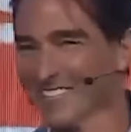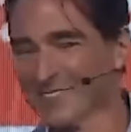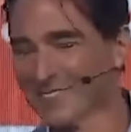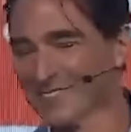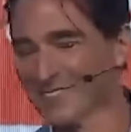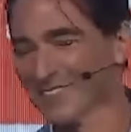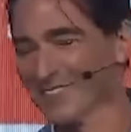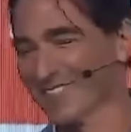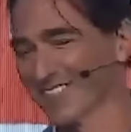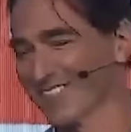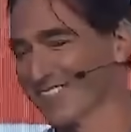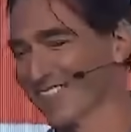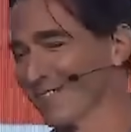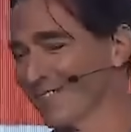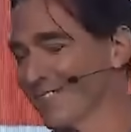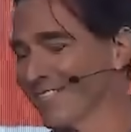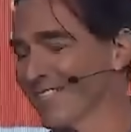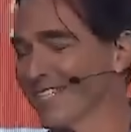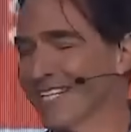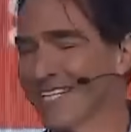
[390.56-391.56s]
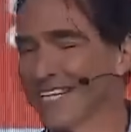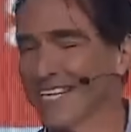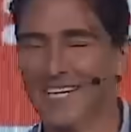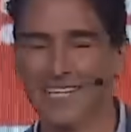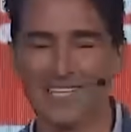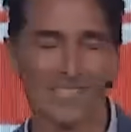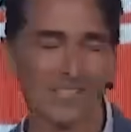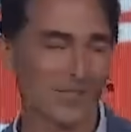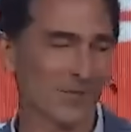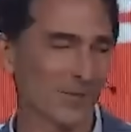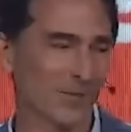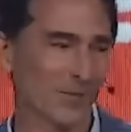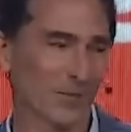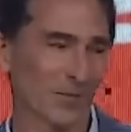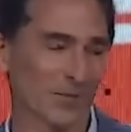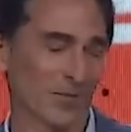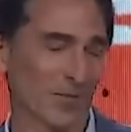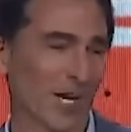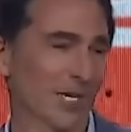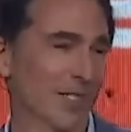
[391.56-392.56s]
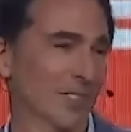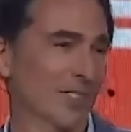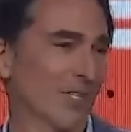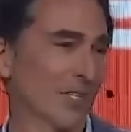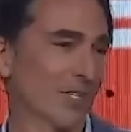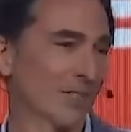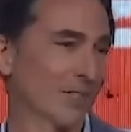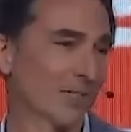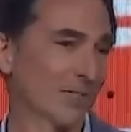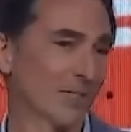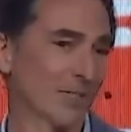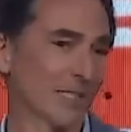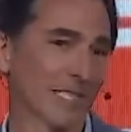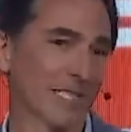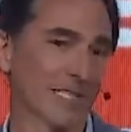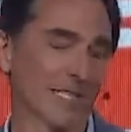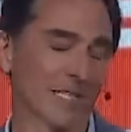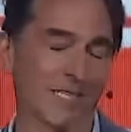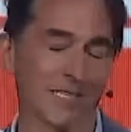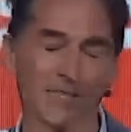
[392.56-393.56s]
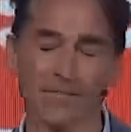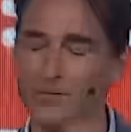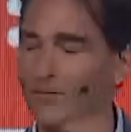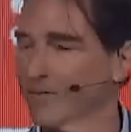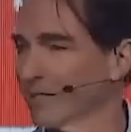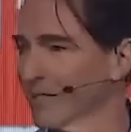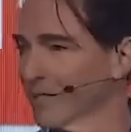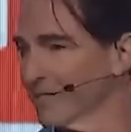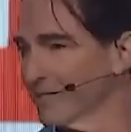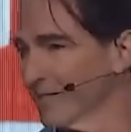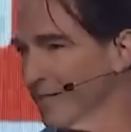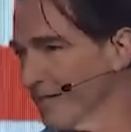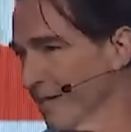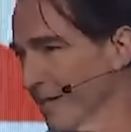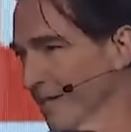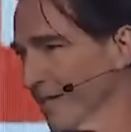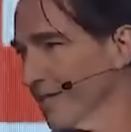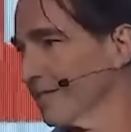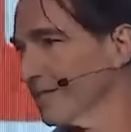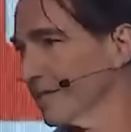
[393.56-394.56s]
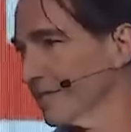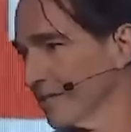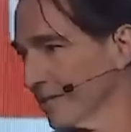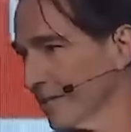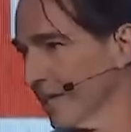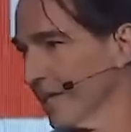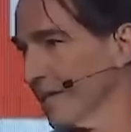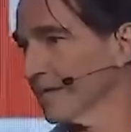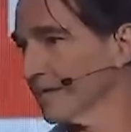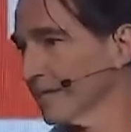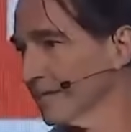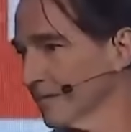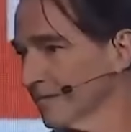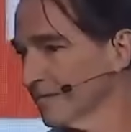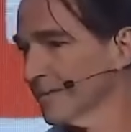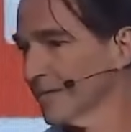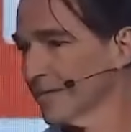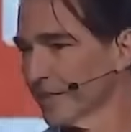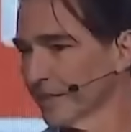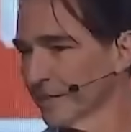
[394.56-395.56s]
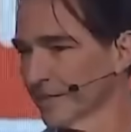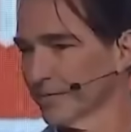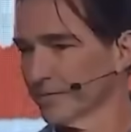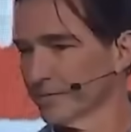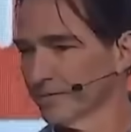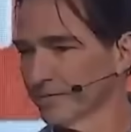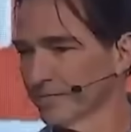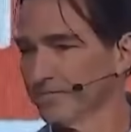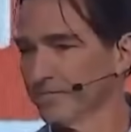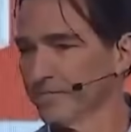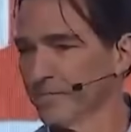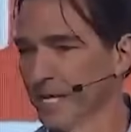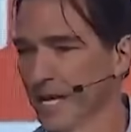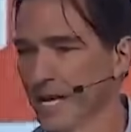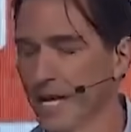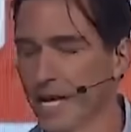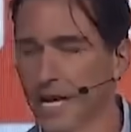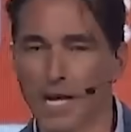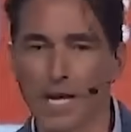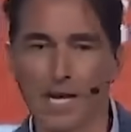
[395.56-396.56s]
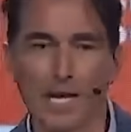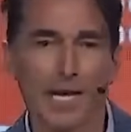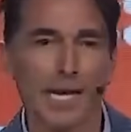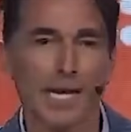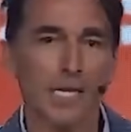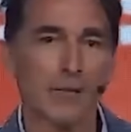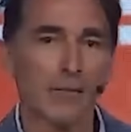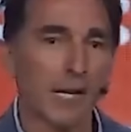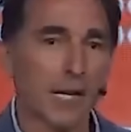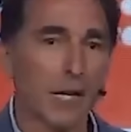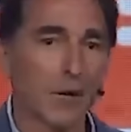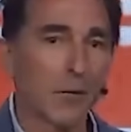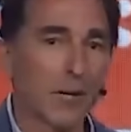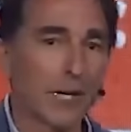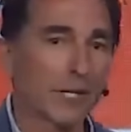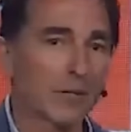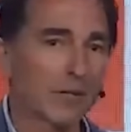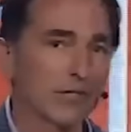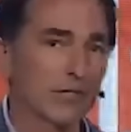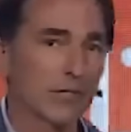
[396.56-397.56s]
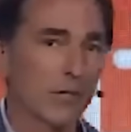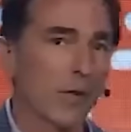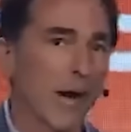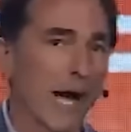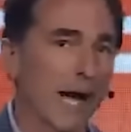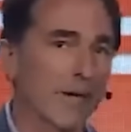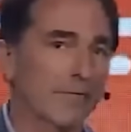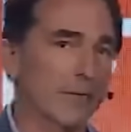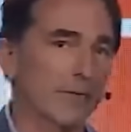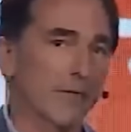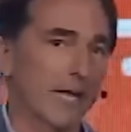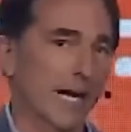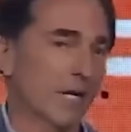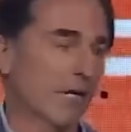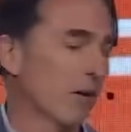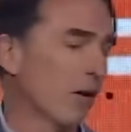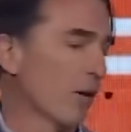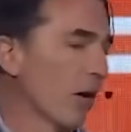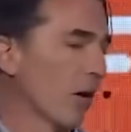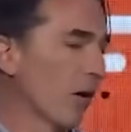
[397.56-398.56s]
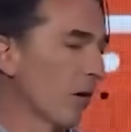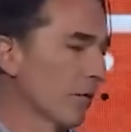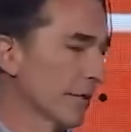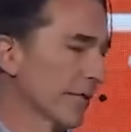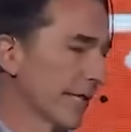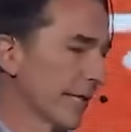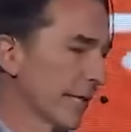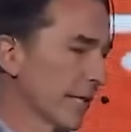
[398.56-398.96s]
through streaming. These are the real rock stars, really, and I just wanted to say thank you to you guys. Thank you. Anyway, a week or so after that call,